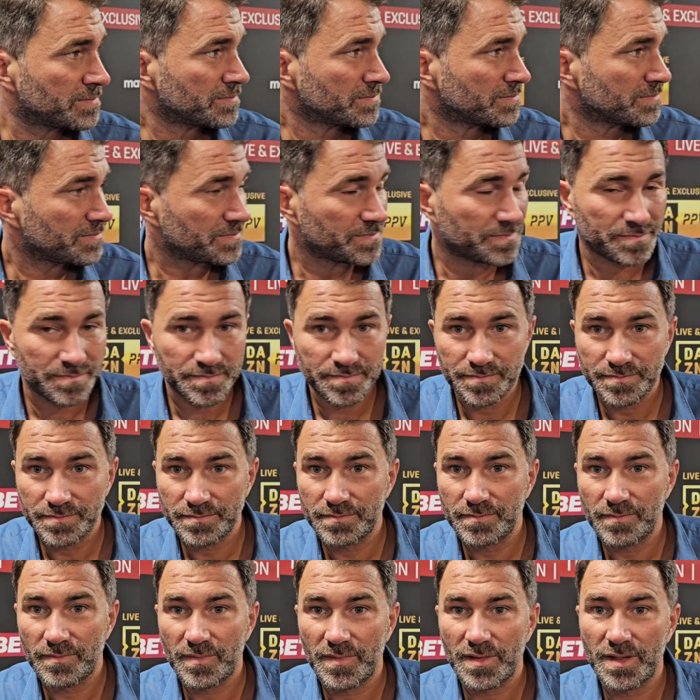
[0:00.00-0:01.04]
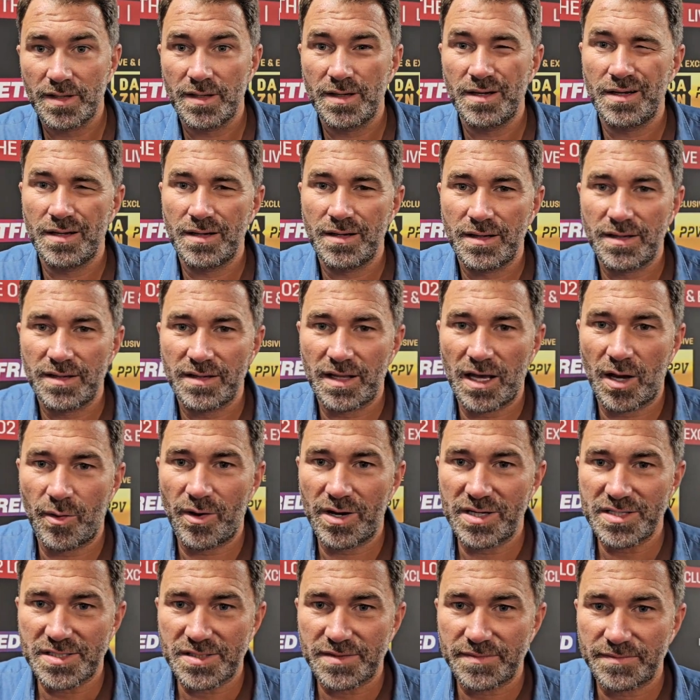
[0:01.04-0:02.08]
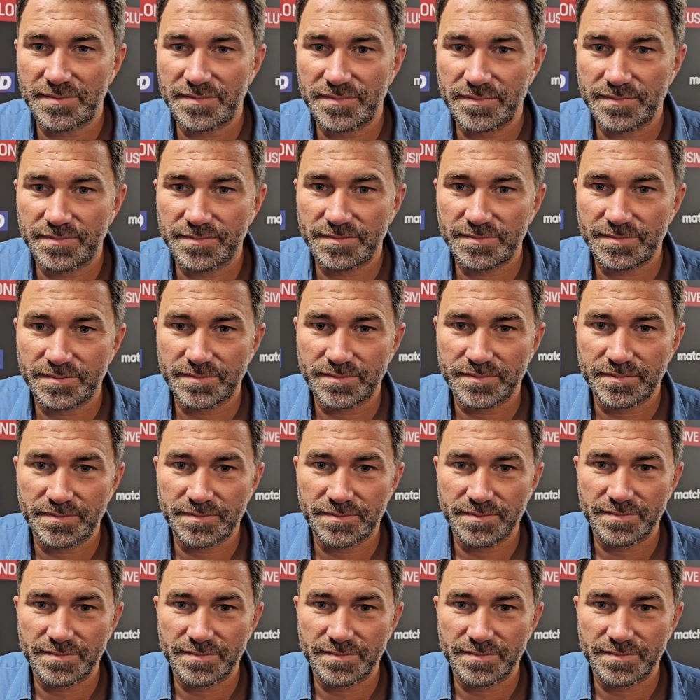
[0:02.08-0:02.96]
Eddie, thank you very much for your time. I appreciate it. Have a good one.